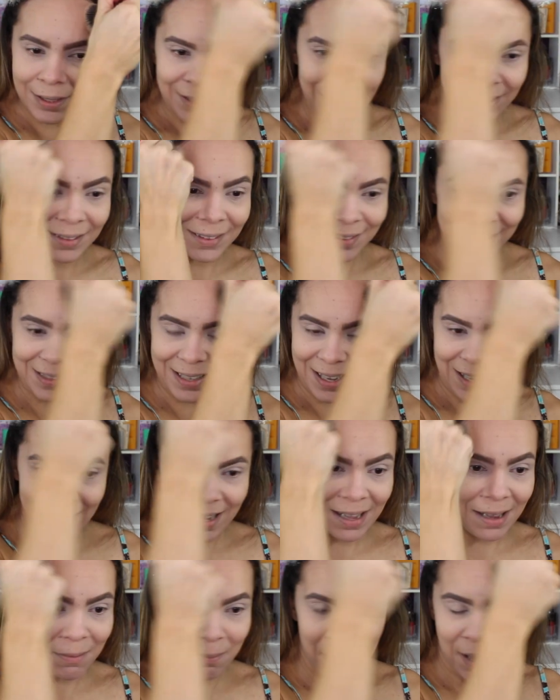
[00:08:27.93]

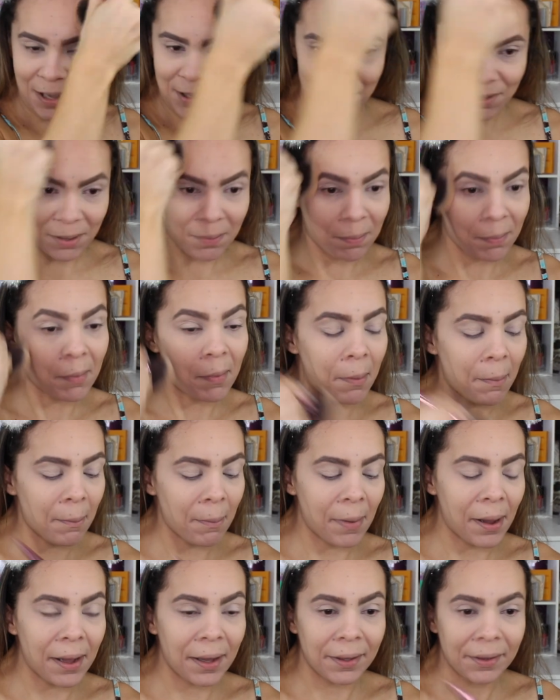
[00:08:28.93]
and match up
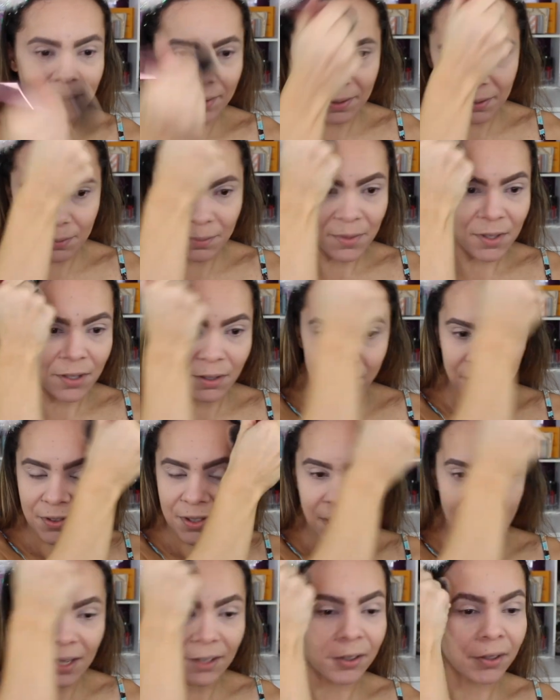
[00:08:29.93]
my
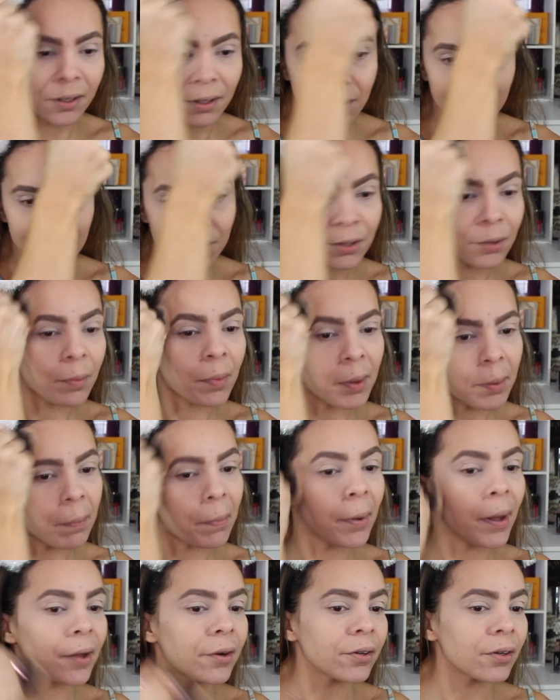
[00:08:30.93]
self-tanner a little
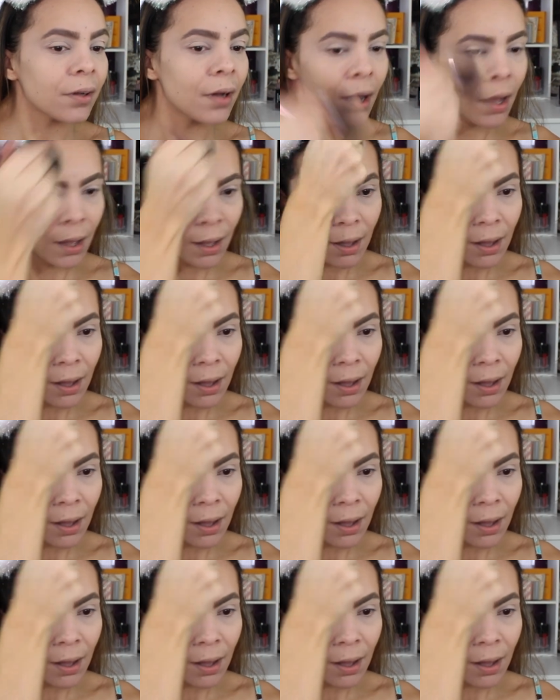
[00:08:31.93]
bit better.